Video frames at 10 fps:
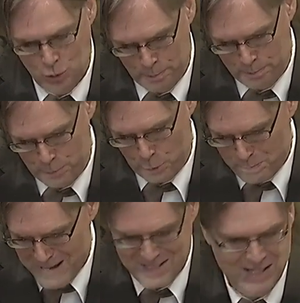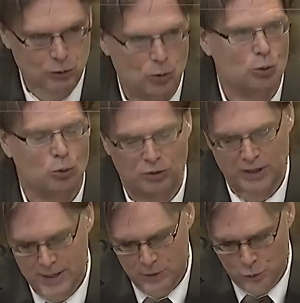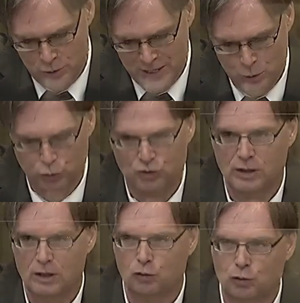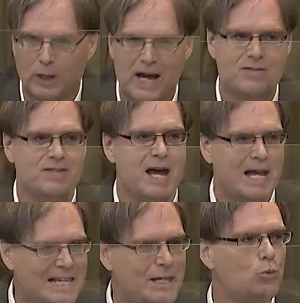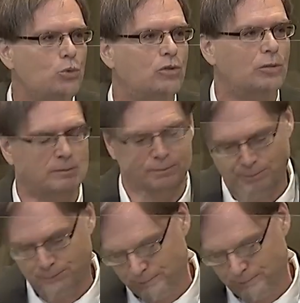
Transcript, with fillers: Armenia cannot be forced to negotiate about something